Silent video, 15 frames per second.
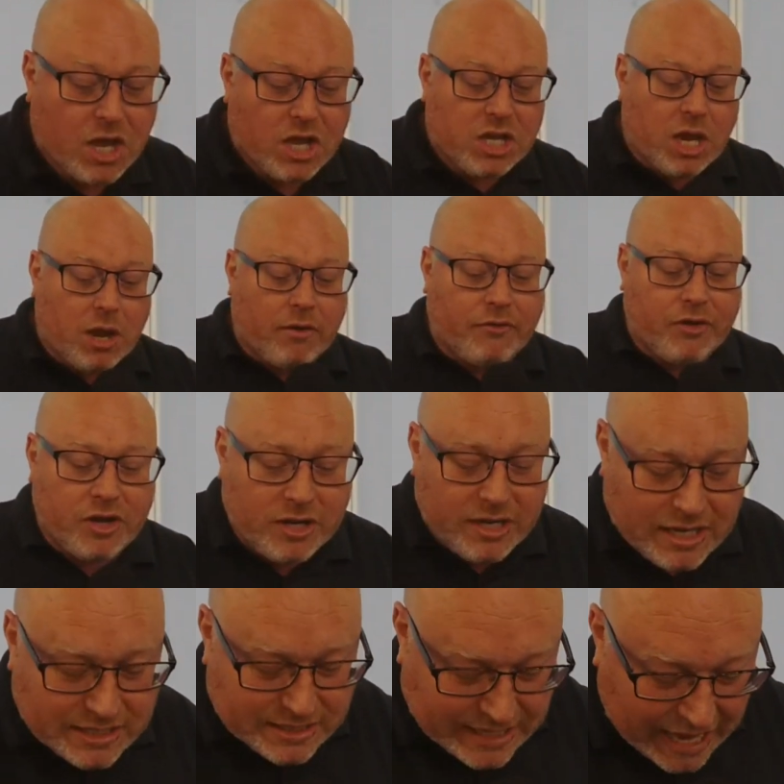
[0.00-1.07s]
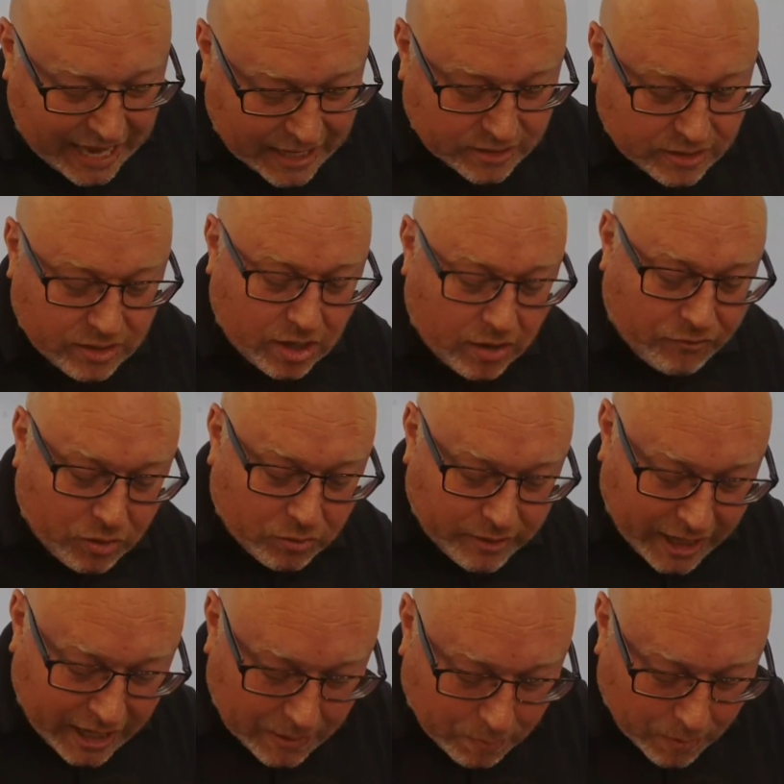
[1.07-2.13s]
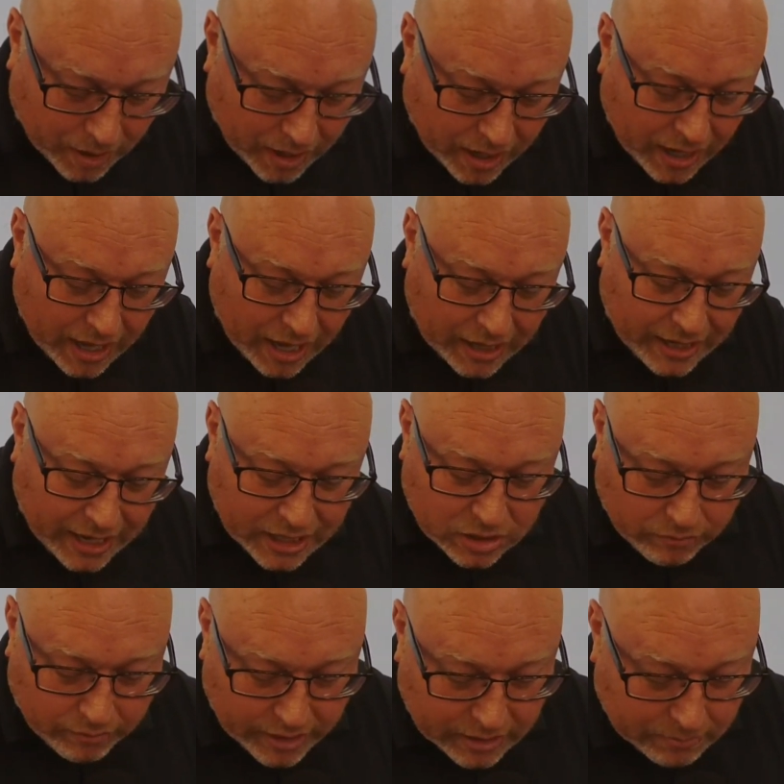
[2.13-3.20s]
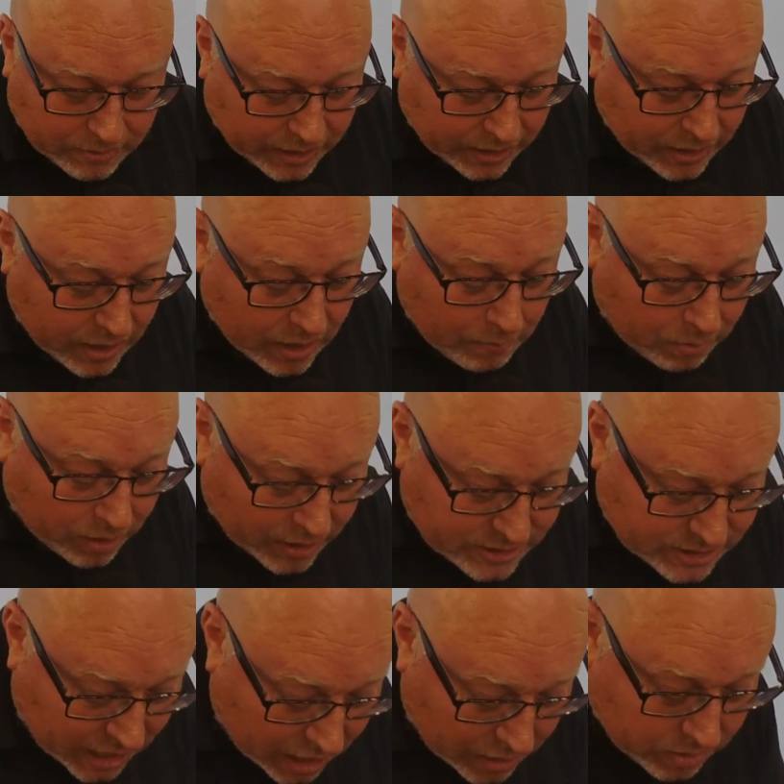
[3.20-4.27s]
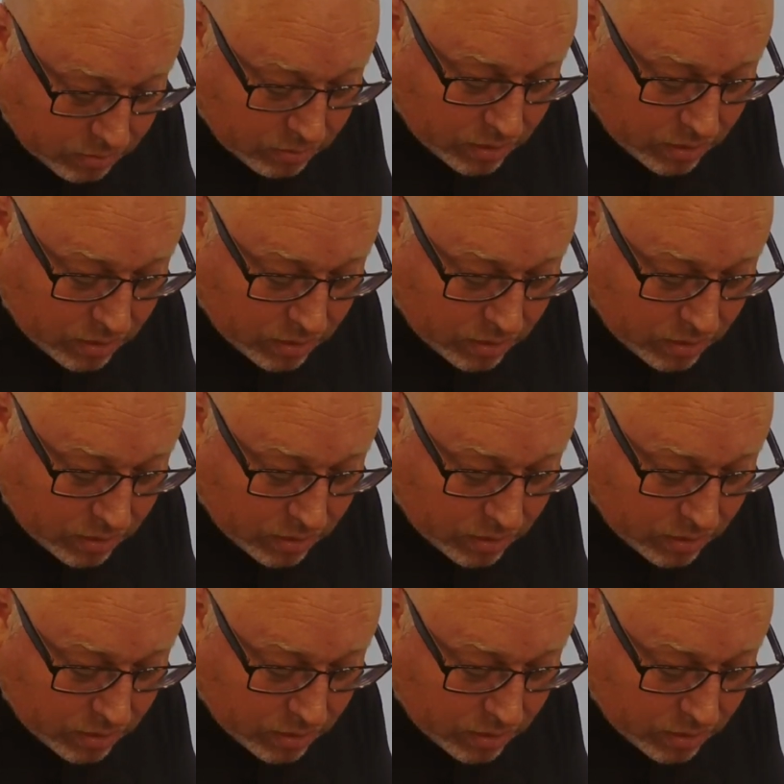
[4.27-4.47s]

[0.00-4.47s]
you have heard it said, love your neighbor and hate your enemy. But I tell you,